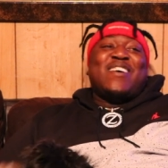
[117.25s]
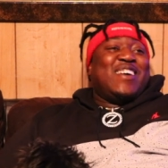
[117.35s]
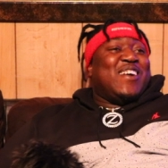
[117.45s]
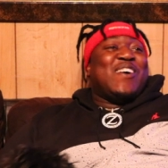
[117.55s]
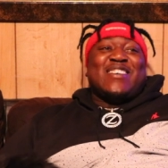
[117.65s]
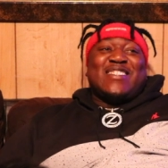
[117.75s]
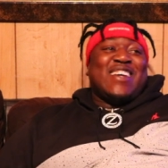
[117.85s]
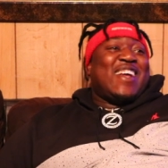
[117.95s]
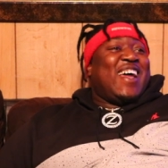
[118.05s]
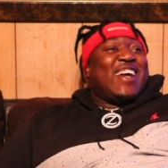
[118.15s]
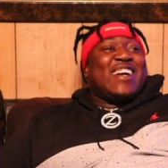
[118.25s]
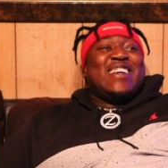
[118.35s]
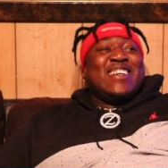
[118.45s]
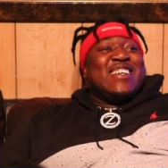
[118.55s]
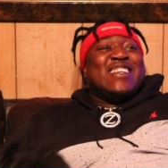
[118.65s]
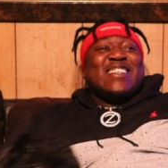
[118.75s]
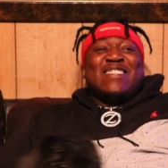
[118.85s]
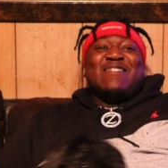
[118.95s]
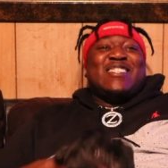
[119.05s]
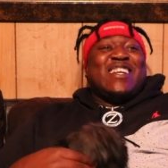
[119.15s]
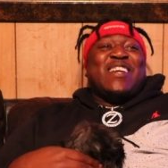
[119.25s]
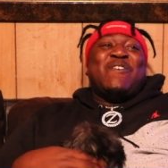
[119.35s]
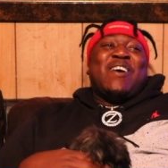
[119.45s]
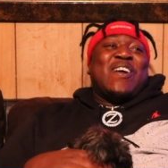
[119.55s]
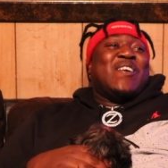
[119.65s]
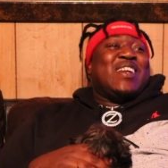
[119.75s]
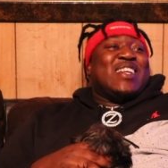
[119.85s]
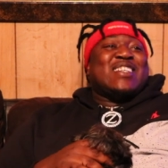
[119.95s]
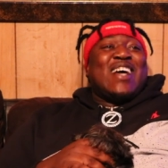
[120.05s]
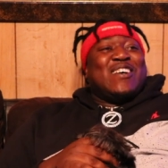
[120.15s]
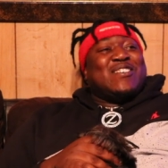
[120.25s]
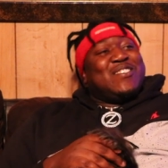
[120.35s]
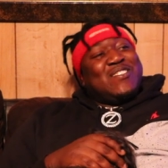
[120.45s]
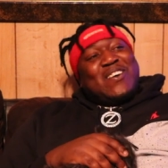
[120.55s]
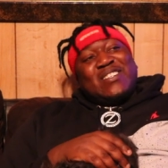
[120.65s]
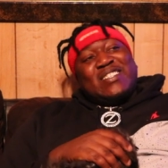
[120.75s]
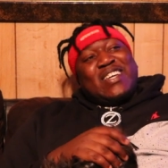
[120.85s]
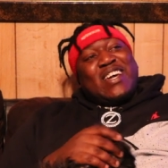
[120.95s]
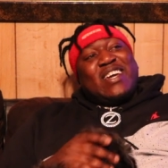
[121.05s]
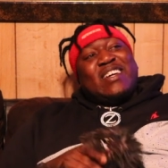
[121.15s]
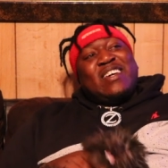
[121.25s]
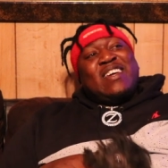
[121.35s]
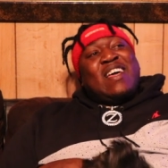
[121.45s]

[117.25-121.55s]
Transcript: You know what I'm saying? Like so shit that went on in this house, you know what I'm saying?